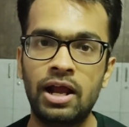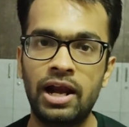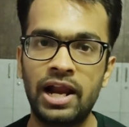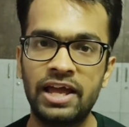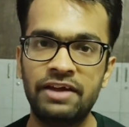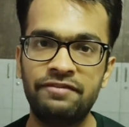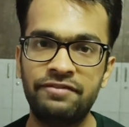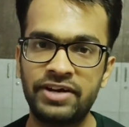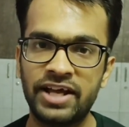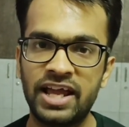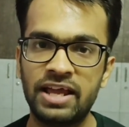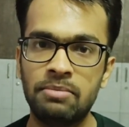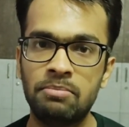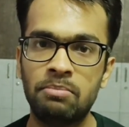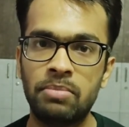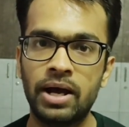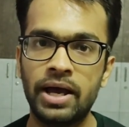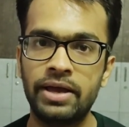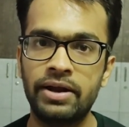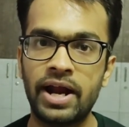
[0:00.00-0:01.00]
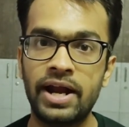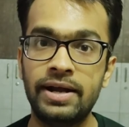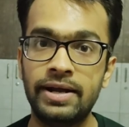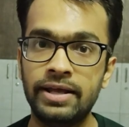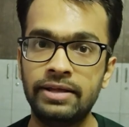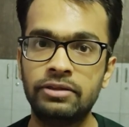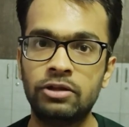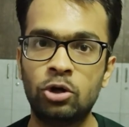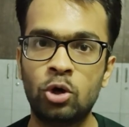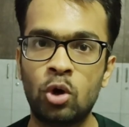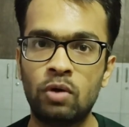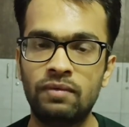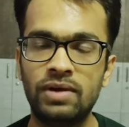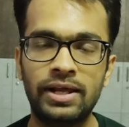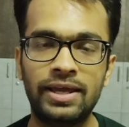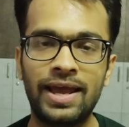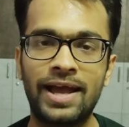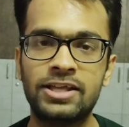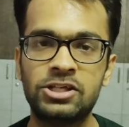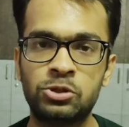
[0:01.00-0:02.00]
lifetime by writing the
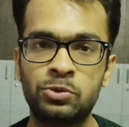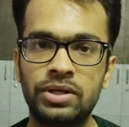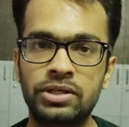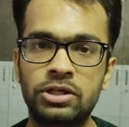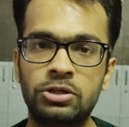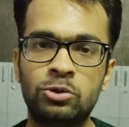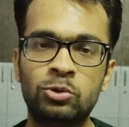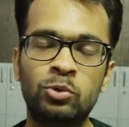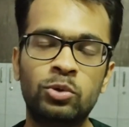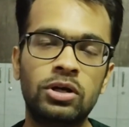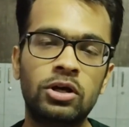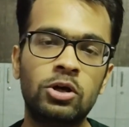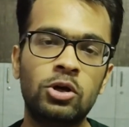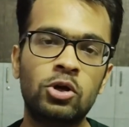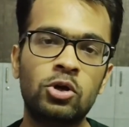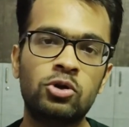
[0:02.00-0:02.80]
novel Catch 22.